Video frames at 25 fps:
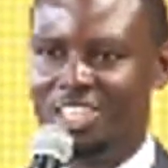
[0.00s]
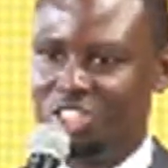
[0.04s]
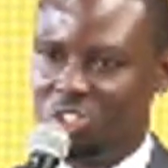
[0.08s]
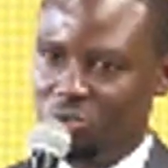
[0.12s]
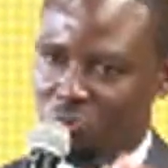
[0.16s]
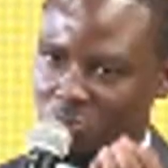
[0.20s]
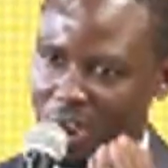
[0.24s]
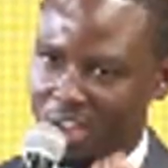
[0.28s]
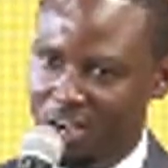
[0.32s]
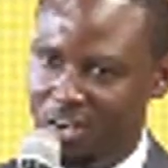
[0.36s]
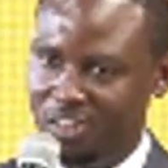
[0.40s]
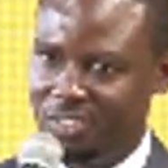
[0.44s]

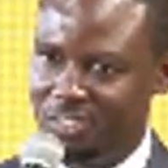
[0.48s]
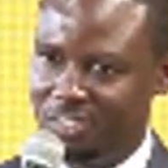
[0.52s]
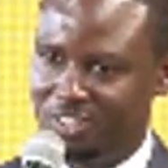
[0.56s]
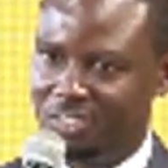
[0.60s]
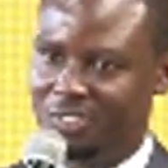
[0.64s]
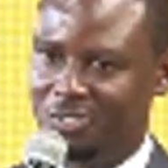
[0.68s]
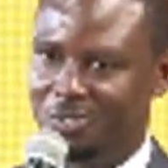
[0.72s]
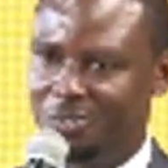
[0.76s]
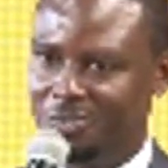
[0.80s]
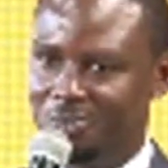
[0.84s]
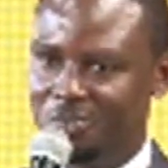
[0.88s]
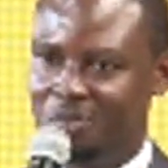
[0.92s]
that it
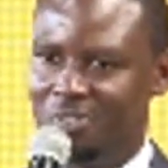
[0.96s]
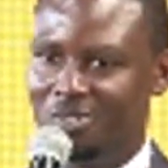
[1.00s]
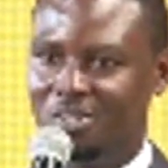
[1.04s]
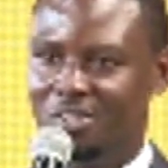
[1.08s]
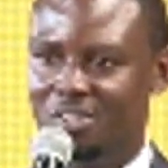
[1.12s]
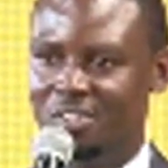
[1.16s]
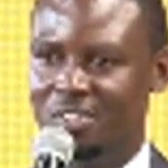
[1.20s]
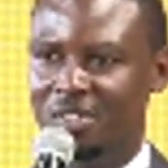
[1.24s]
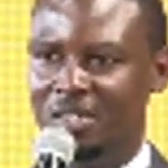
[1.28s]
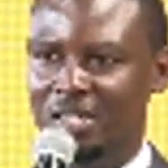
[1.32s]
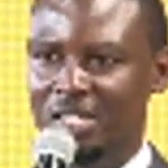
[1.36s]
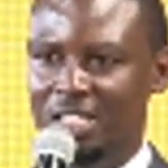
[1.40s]
wields,
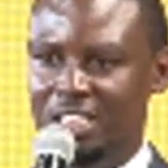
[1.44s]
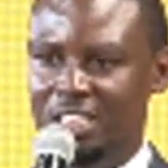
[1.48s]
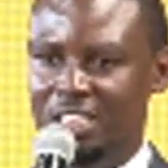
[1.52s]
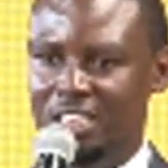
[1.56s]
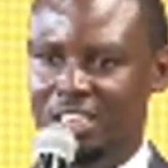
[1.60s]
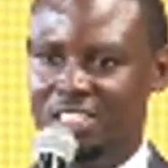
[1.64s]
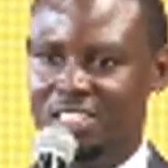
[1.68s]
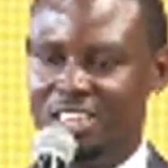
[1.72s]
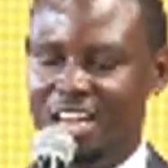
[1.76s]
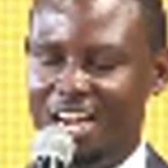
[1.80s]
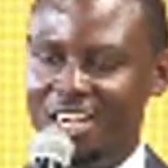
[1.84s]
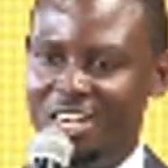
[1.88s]

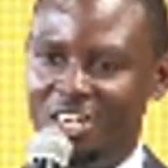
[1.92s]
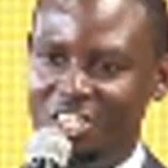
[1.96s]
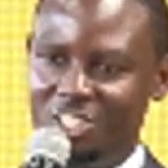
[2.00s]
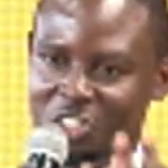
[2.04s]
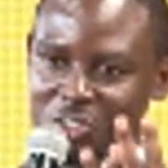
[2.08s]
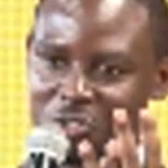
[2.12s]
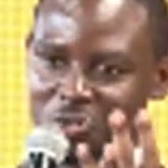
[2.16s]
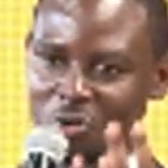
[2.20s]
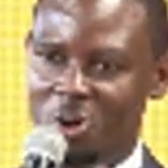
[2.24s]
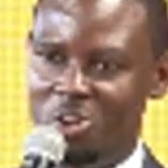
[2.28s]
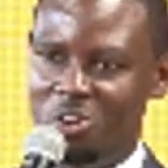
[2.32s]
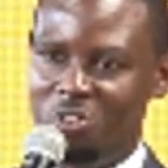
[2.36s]
it can
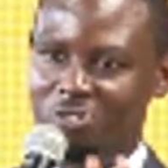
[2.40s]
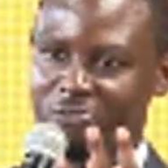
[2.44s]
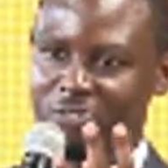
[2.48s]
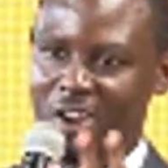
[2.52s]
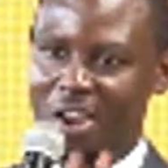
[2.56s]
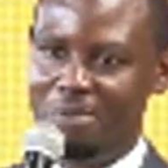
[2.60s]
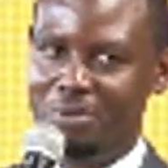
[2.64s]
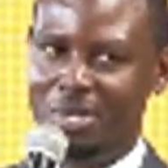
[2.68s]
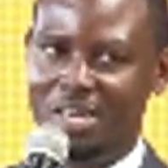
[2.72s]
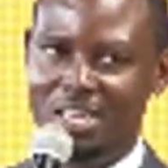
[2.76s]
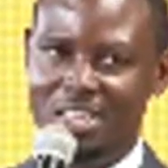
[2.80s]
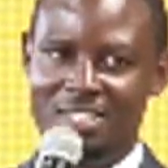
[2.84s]
destroy your
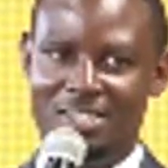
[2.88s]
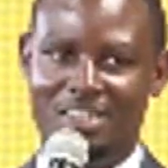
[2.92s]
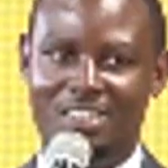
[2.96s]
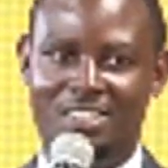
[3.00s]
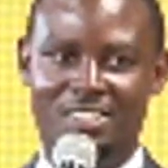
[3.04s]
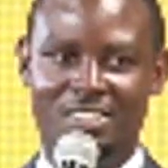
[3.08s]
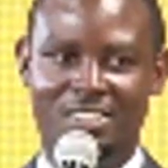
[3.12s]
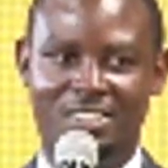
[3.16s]
family.